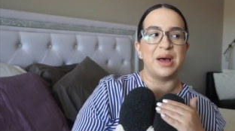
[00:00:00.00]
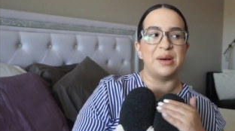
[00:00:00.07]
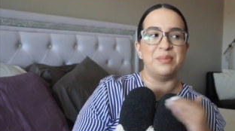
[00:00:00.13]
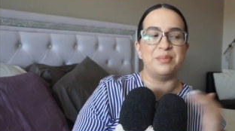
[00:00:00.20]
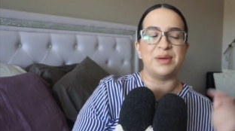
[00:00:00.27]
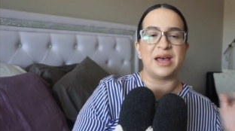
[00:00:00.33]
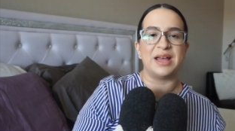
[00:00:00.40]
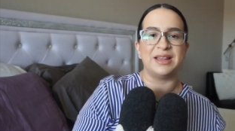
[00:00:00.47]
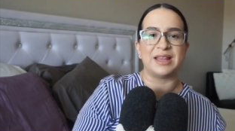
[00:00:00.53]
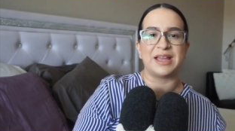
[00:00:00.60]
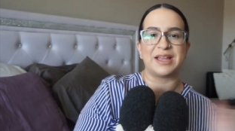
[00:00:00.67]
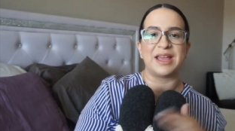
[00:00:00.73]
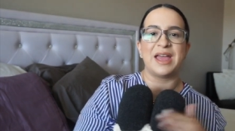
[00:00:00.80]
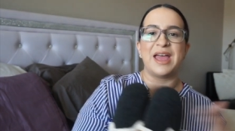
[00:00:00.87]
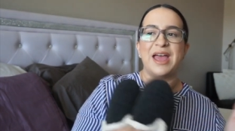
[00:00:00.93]
a bag
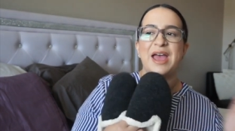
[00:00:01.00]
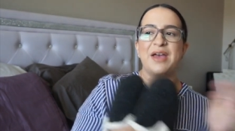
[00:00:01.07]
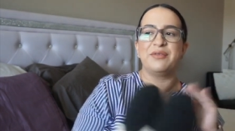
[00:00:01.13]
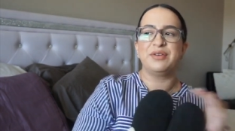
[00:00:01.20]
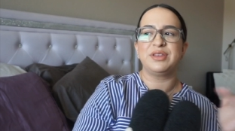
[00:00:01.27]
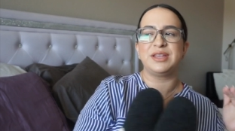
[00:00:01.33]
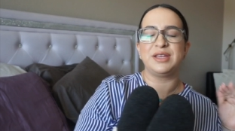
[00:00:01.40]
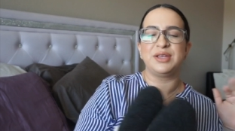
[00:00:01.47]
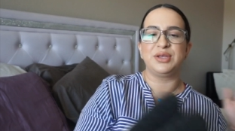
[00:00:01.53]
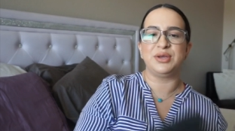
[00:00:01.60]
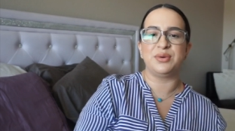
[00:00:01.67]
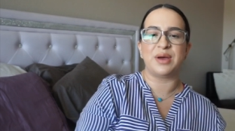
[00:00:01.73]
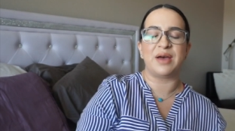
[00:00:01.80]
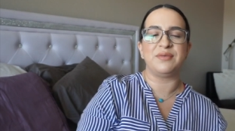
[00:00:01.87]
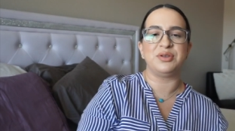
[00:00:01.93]
like everything
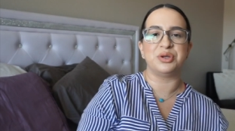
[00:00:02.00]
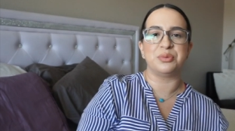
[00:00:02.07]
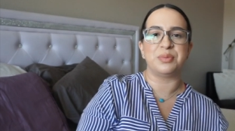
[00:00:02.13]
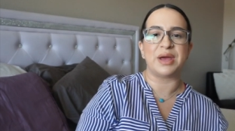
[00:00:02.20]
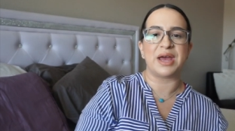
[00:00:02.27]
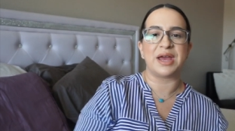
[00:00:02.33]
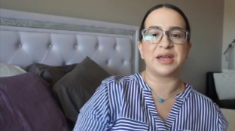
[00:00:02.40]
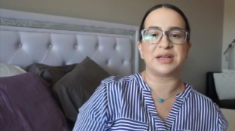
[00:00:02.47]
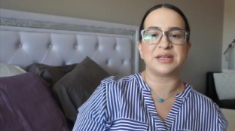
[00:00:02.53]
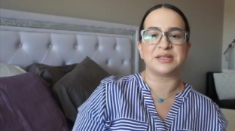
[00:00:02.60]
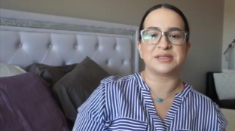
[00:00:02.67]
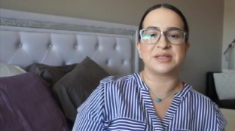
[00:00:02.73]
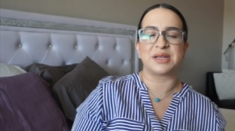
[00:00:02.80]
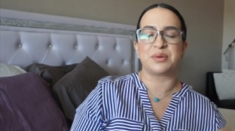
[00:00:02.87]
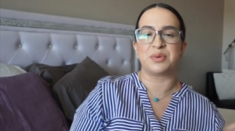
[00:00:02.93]
you have in your bag
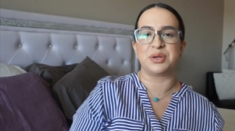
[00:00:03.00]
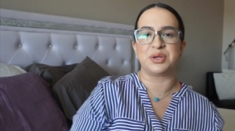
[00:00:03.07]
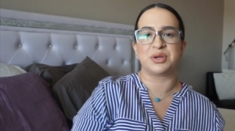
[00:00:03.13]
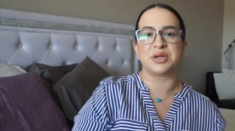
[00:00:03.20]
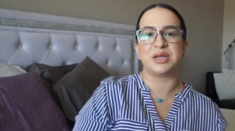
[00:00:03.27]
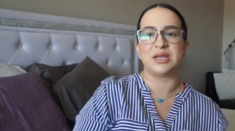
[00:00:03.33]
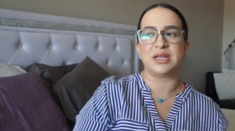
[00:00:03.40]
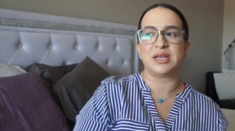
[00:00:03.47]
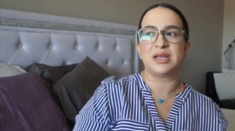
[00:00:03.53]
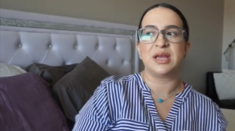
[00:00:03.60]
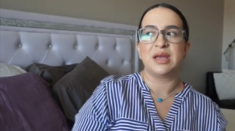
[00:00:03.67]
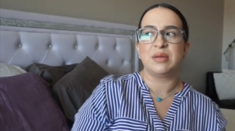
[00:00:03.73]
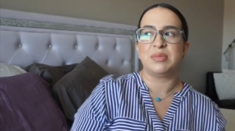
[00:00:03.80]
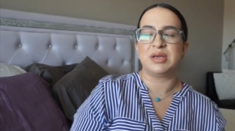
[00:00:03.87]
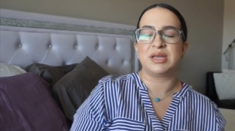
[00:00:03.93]
is like what you're going to need
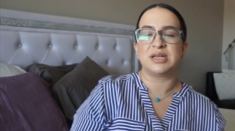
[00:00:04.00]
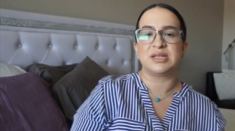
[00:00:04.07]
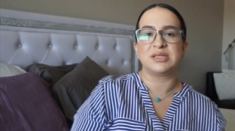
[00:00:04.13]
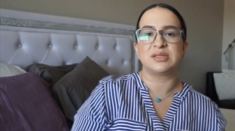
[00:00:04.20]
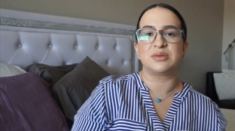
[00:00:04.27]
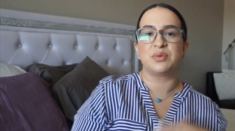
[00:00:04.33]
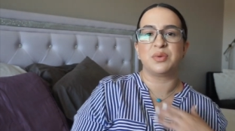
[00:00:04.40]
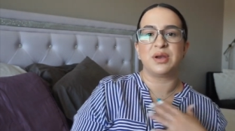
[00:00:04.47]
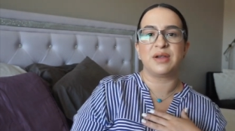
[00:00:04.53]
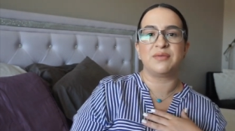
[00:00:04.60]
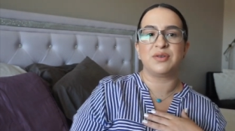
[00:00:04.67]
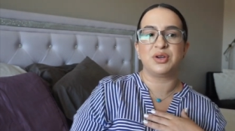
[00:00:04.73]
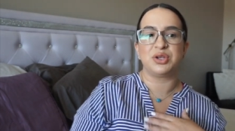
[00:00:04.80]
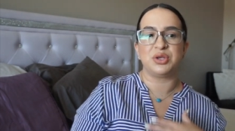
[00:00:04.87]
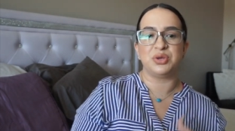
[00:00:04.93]
because
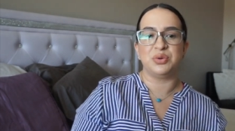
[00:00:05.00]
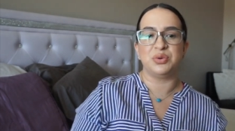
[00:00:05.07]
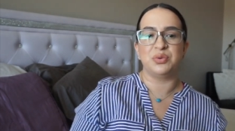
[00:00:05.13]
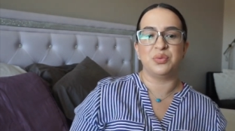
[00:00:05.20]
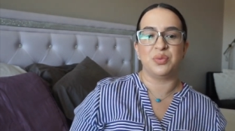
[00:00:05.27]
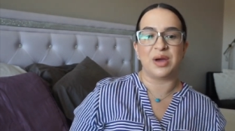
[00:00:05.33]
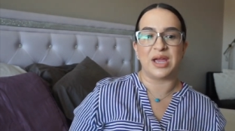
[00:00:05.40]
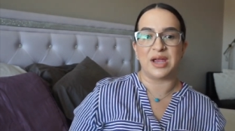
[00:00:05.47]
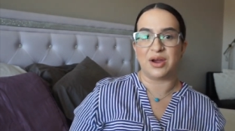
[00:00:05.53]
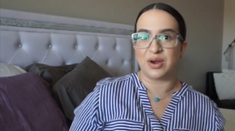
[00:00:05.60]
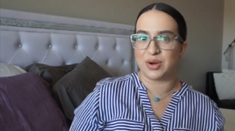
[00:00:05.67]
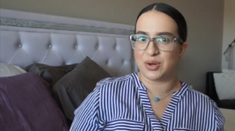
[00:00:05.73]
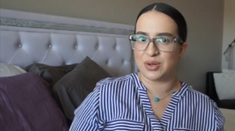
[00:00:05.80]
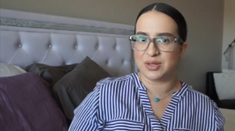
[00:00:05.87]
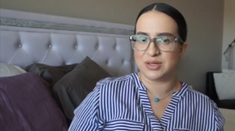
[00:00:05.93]
whatever you
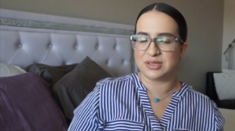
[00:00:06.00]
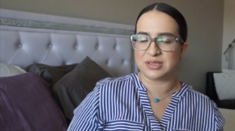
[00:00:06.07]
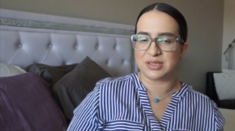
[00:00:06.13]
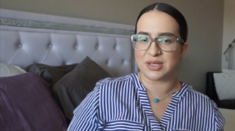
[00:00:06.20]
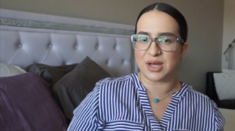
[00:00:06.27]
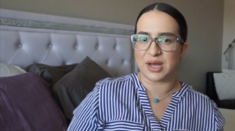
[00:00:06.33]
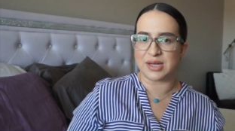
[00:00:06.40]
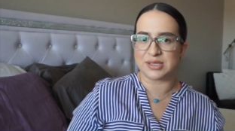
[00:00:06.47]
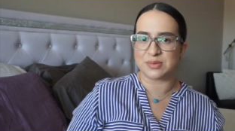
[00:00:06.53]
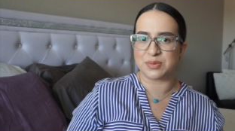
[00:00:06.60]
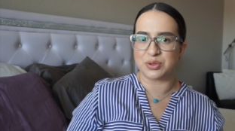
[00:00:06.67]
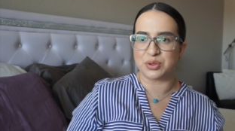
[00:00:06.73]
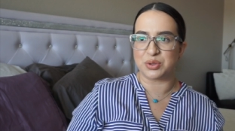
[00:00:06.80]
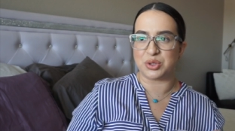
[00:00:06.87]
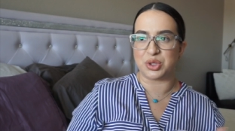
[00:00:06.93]
wear to the
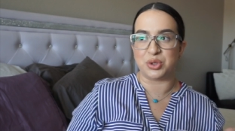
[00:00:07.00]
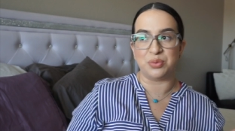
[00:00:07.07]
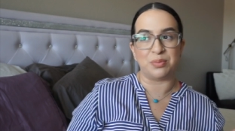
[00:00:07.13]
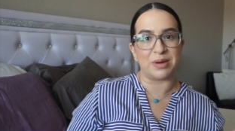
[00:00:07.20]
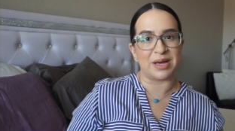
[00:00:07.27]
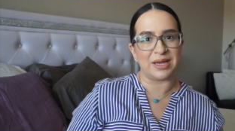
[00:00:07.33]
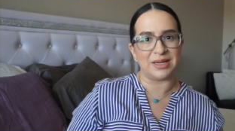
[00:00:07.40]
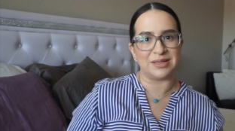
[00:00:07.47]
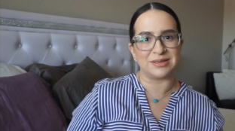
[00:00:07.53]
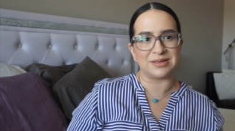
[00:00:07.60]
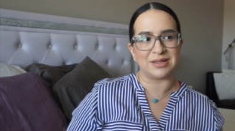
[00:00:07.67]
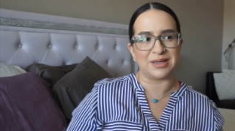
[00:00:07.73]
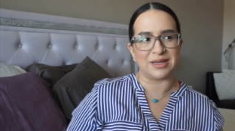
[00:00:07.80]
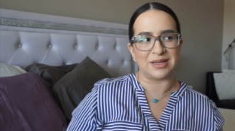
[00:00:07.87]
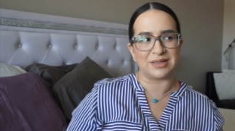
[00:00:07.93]
hospital you might
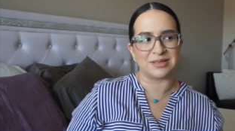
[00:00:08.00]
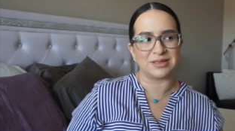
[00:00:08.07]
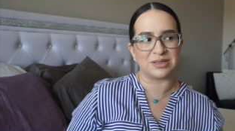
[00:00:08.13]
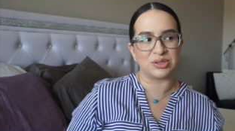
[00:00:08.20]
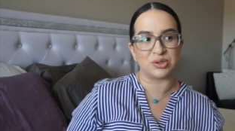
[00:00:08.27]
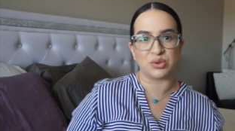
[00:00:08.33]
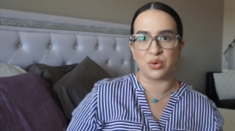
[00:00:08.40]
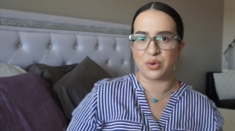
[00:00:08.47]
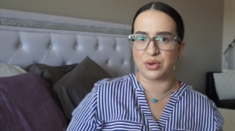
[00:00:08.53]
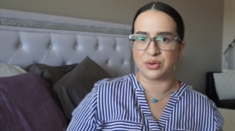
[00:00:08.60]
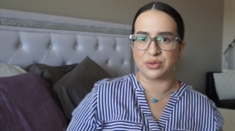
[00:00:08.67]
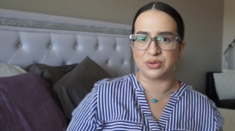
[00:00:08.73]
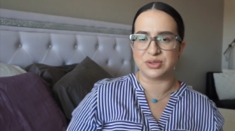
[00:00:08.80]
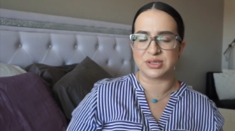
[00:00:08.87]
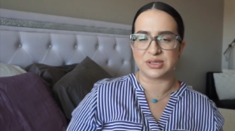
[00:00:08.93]
get
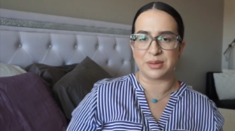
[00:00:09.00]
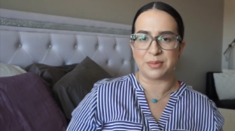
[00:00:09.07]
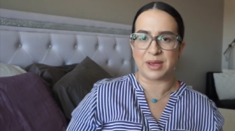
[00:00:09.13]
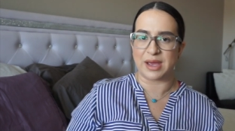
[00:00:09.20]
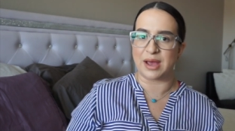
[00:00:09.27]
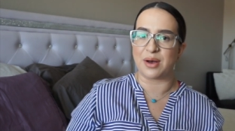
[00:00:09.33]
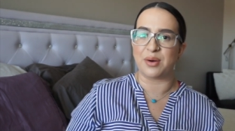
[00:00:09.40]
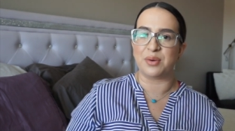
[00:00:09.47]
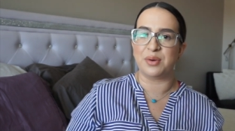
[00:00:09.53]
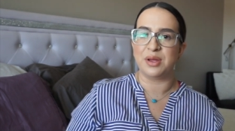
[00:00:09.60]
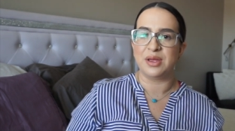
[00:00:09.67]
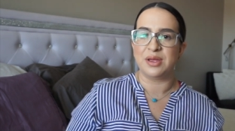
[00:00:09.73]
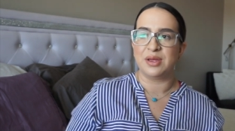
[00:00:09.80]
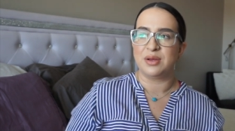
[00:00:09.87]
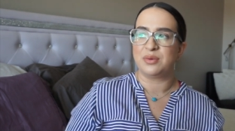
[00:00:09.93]
soiled somehow
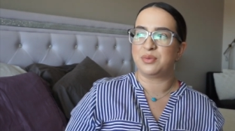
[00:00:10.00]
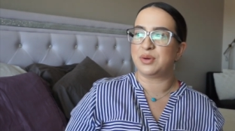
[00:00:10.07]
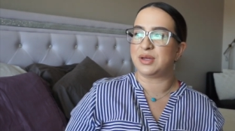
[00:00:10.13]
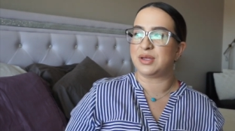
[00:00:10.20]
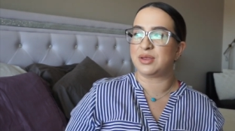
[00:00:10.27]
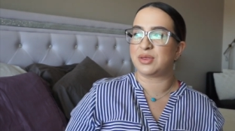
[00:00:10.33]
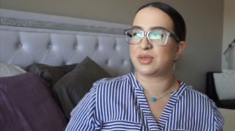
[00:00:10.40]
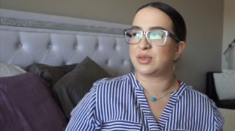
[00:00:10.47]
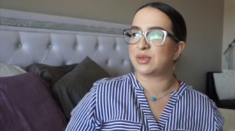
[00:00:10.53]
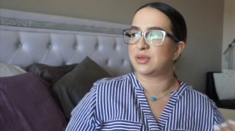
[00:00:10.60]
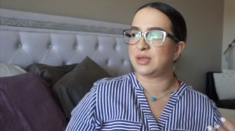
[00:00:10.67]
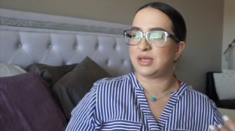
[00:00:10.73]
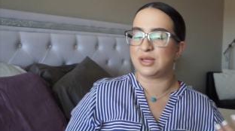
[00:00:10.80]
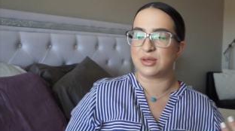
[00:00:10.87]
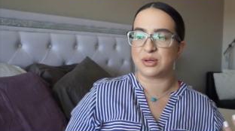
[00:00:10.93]
with
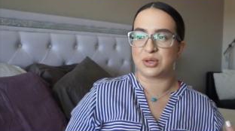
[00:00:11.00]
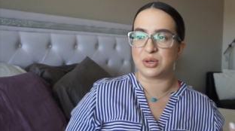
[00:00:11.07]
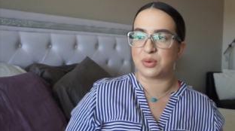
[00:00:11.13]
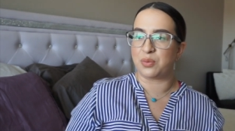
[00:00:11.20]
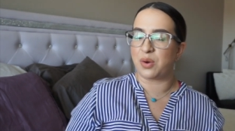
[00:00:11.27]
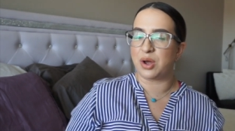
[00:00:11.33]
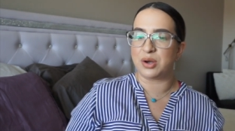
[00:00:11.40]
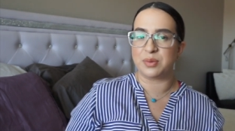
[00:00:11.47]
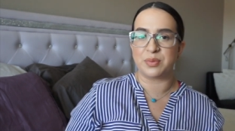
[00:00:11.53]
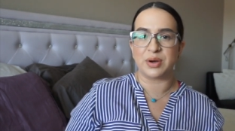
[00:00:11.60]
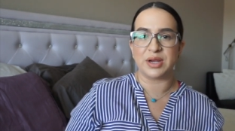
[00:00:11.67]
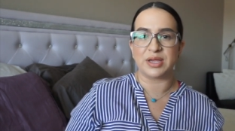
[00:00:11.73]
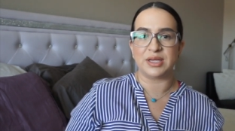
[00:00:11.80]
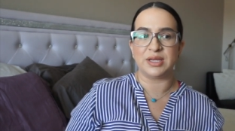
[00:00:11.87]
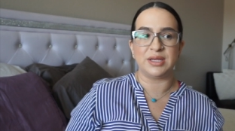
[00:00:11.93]
either your water
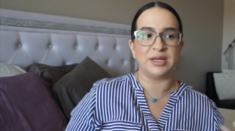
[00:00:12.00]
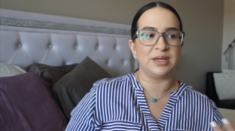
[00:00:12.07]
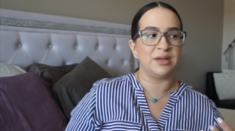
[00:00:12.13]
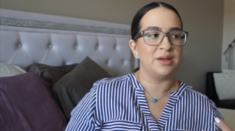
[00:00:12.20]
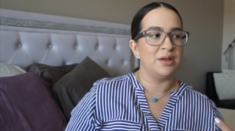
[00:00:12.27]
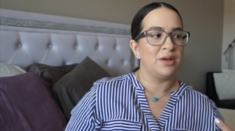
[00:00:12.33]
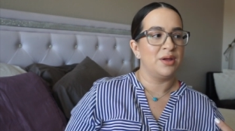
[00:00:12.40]
breaking